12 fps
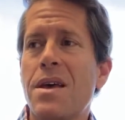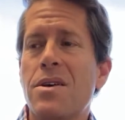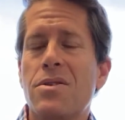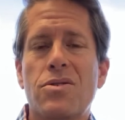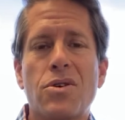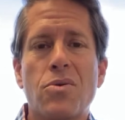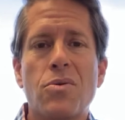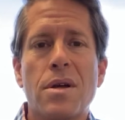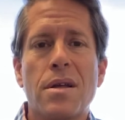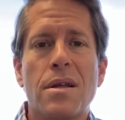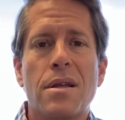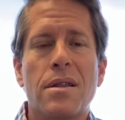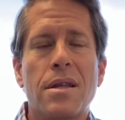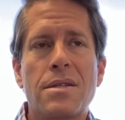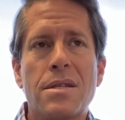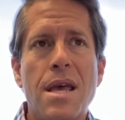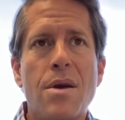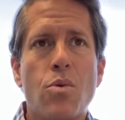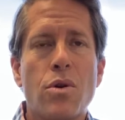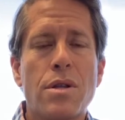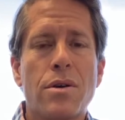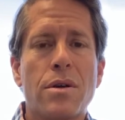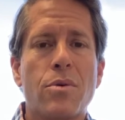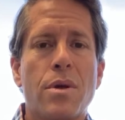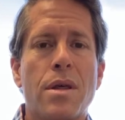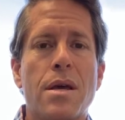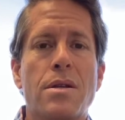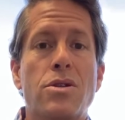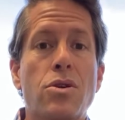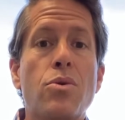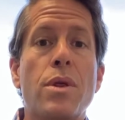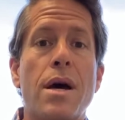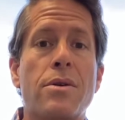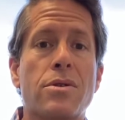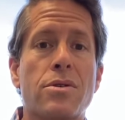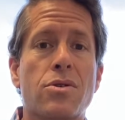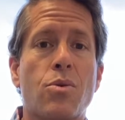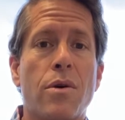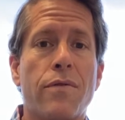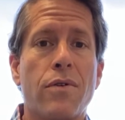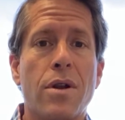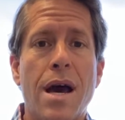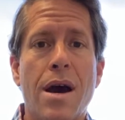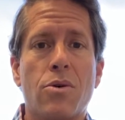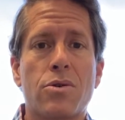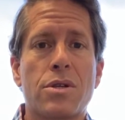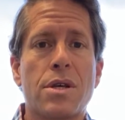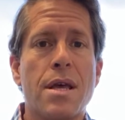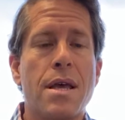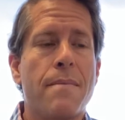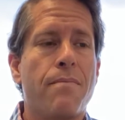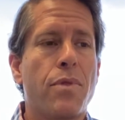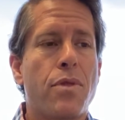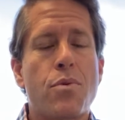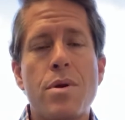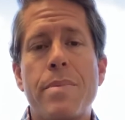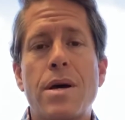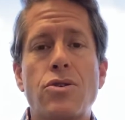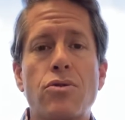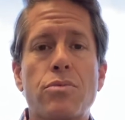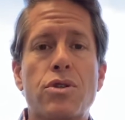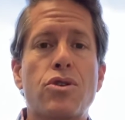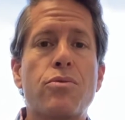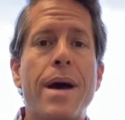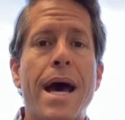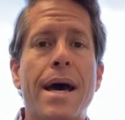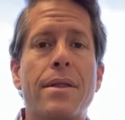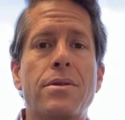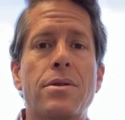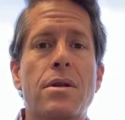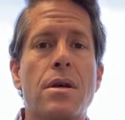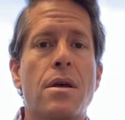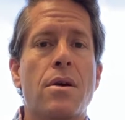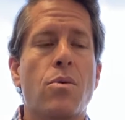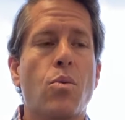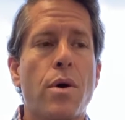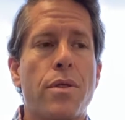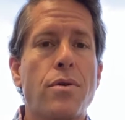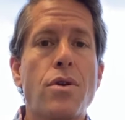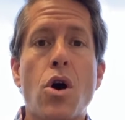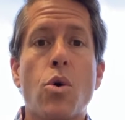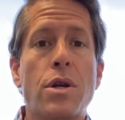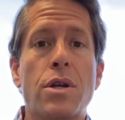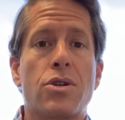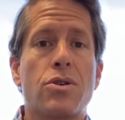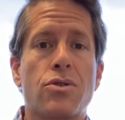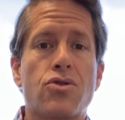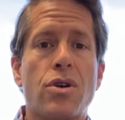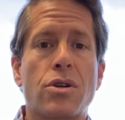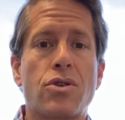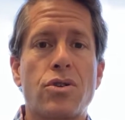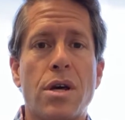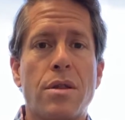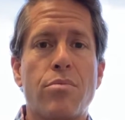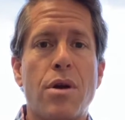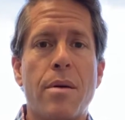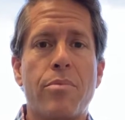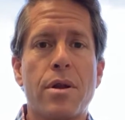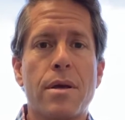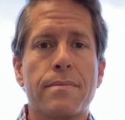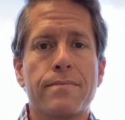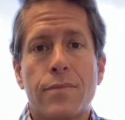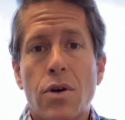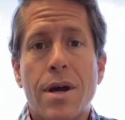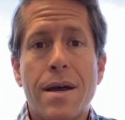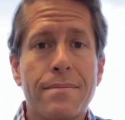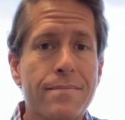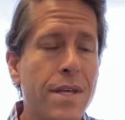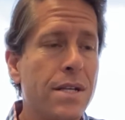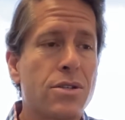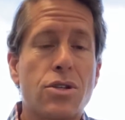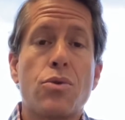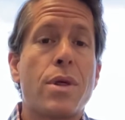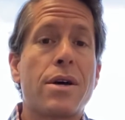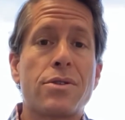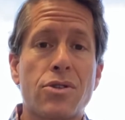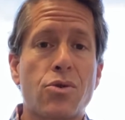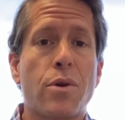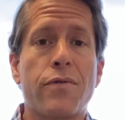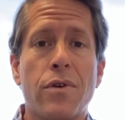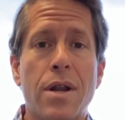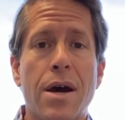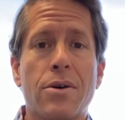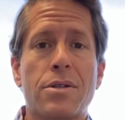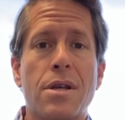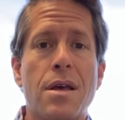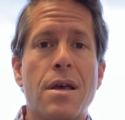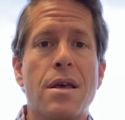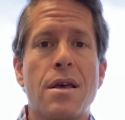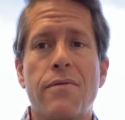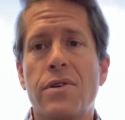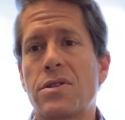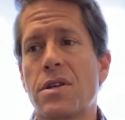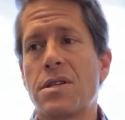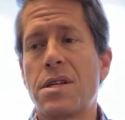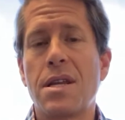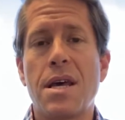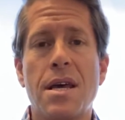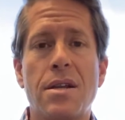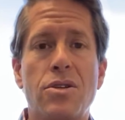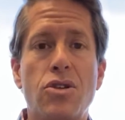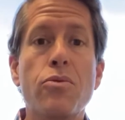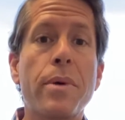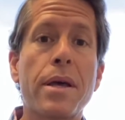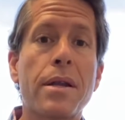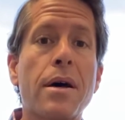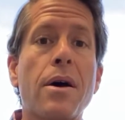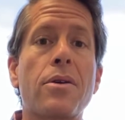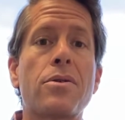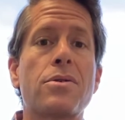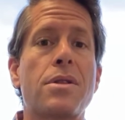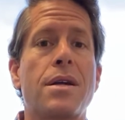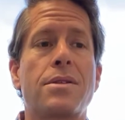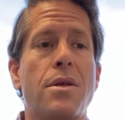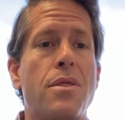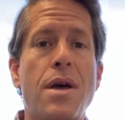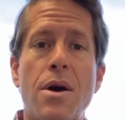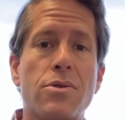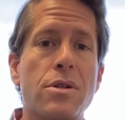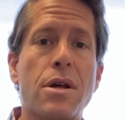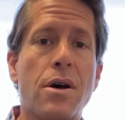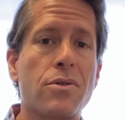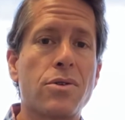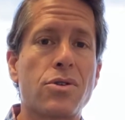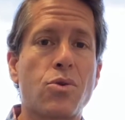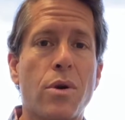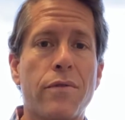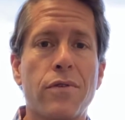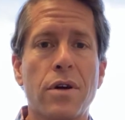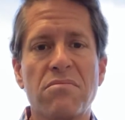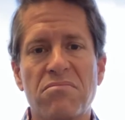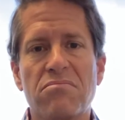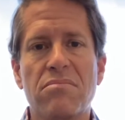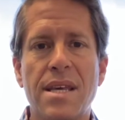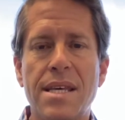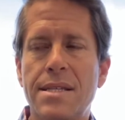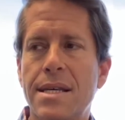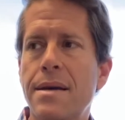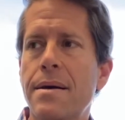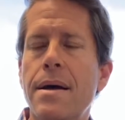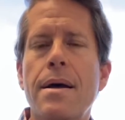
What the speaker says: So, let's say we're dealing with a 2,000 square foot house, 3 bedrooms, 2 baths, with no additional structures on the property. Okay, that's 2,000 square foot house. If it's listed at $2 million, that's $1,000 a square foot. Easy.